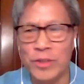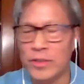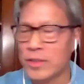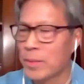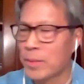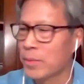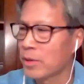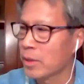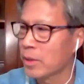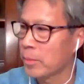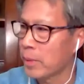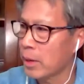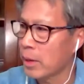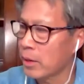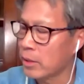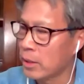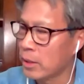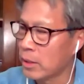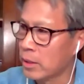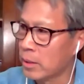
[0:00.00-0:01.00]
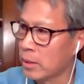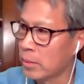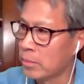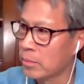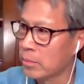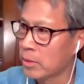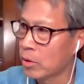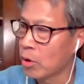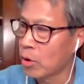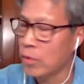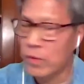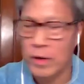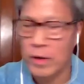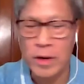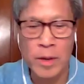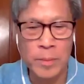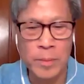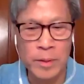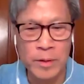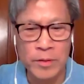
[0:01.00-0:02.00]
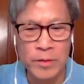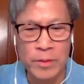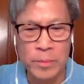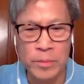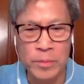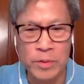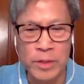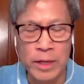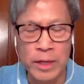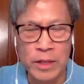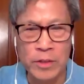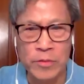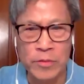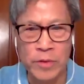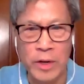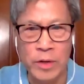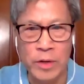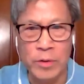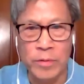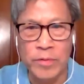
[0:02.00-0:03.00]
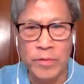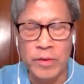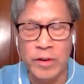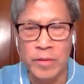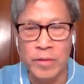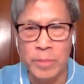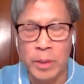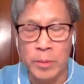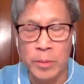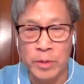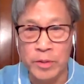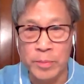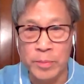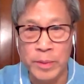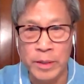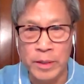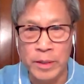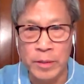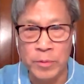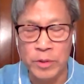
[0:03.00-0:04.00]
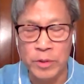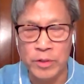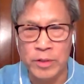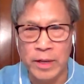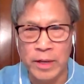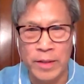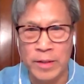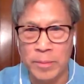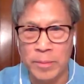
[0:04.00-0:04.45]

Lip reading: something about, overcoming some stage fright or fear of public speaking, which I think